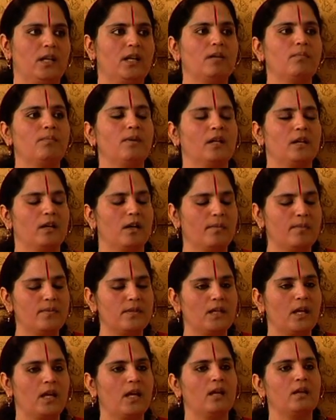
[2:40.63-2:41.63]
it
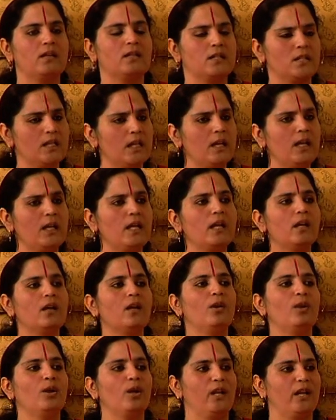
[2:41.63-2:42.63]
becomes a really
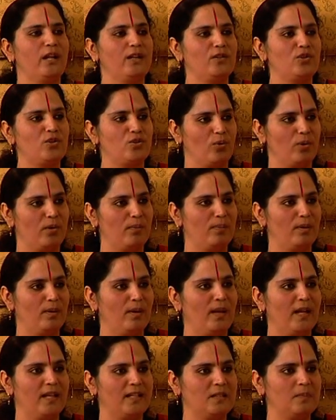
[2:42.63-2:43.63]
enjoyable
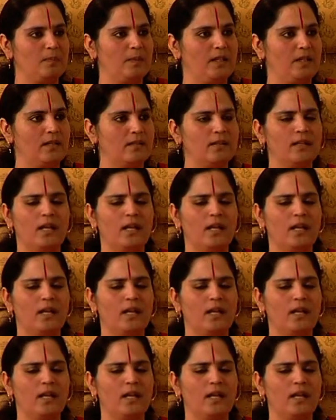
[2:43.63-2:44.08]
experience.